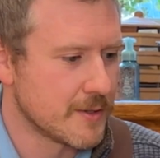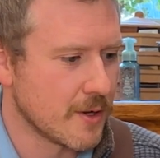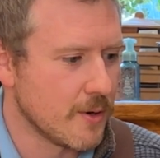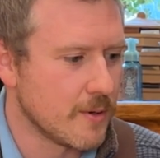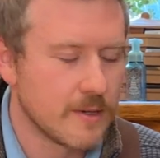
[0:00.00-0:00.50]

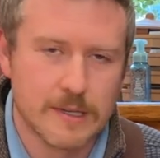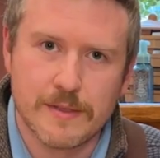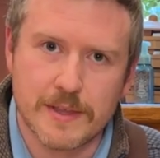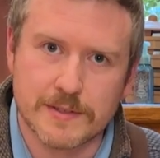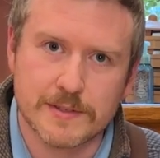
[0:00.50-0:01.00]
So
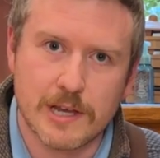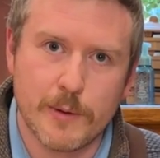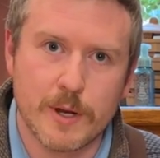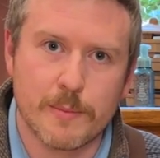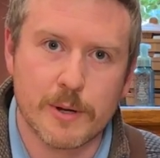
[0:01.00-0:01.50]
this is how
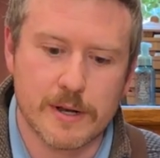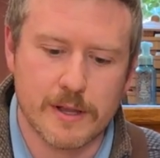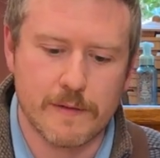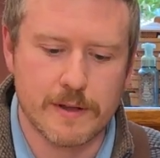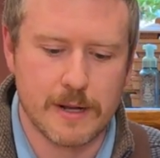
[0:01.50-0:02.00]
I'm gonna put it in the oven.